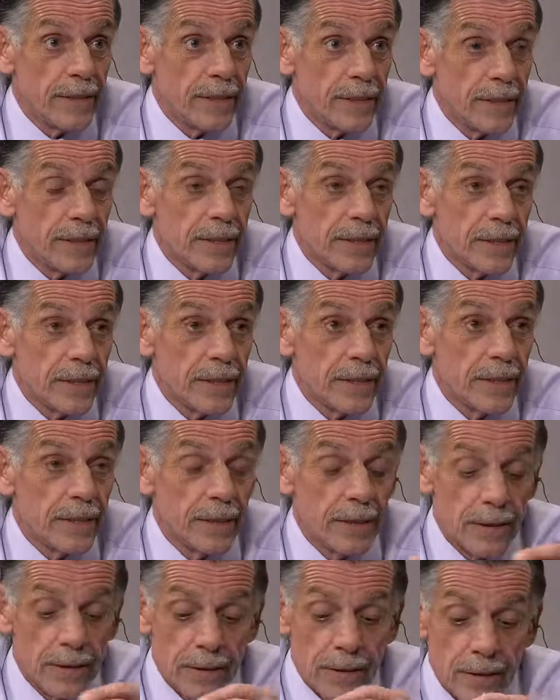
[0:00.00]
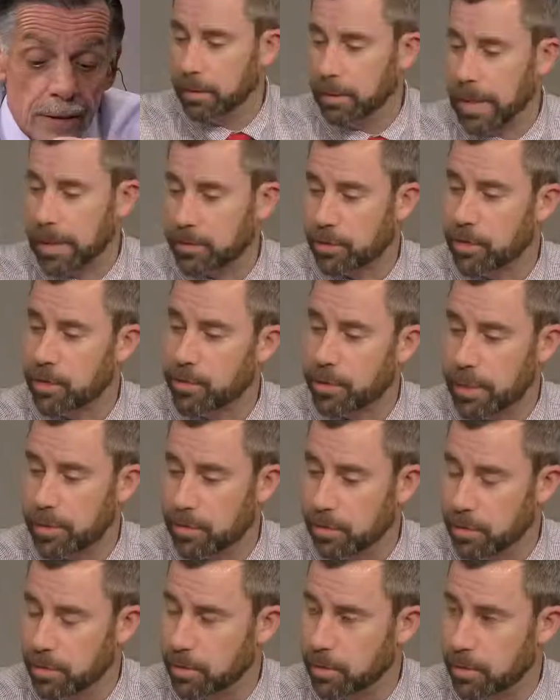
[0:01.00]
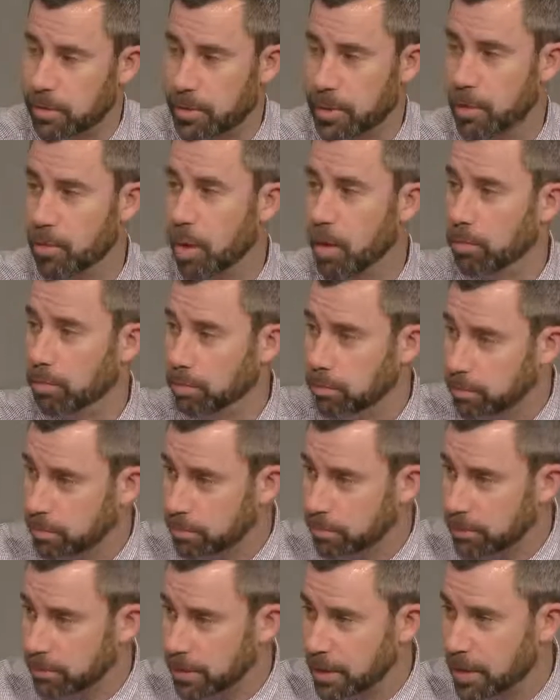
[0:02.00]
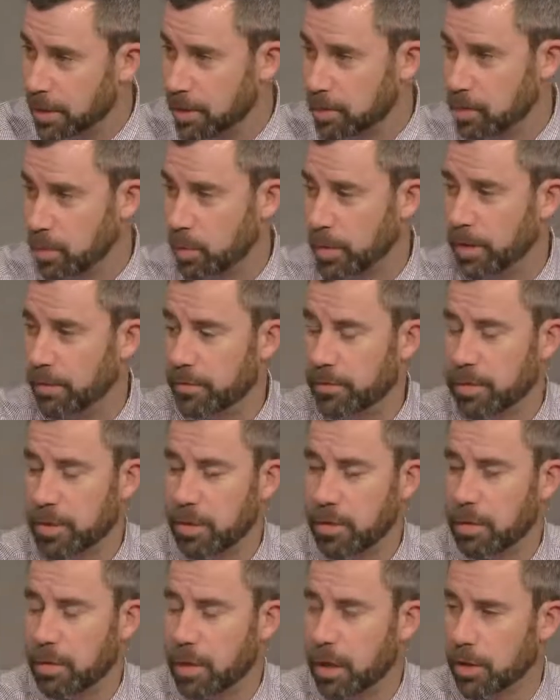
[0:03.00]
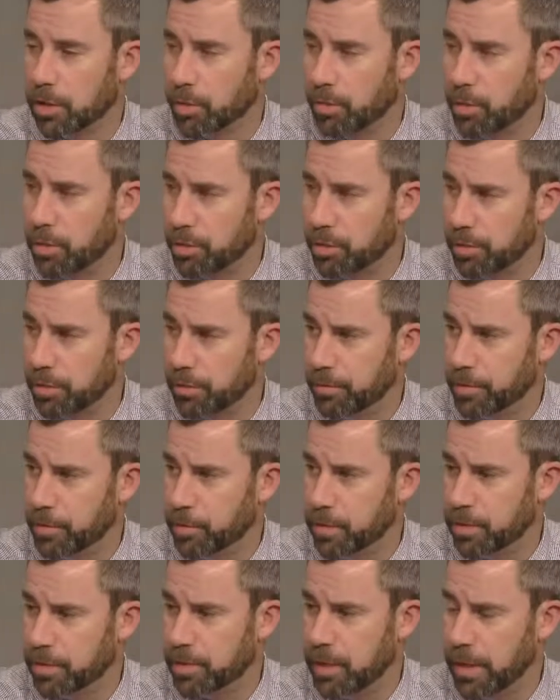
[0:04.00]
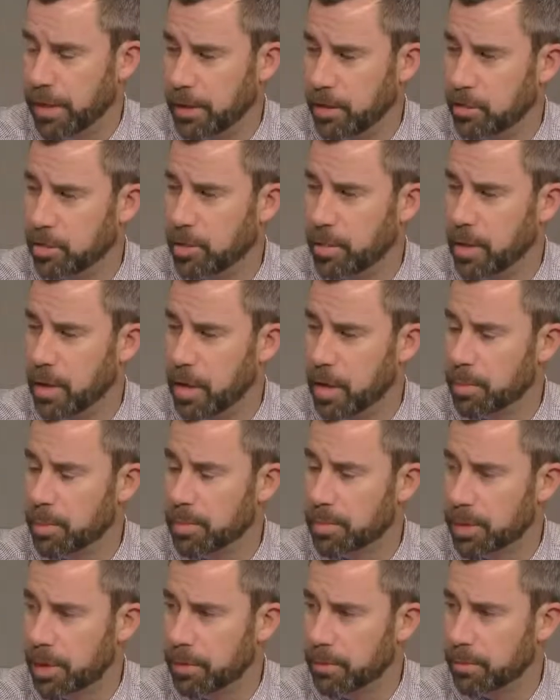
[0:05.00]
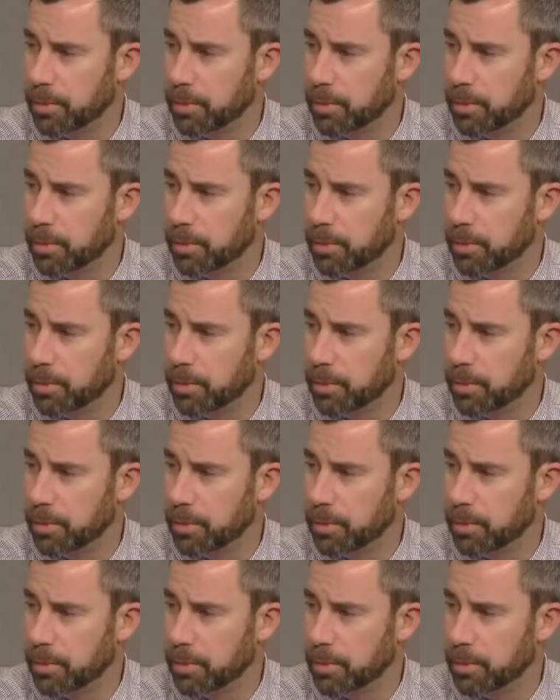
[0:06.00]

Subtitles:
funding for the Quinn bill actually in Spencer is zero. So we have zero contribution from the state. It used to be 100%.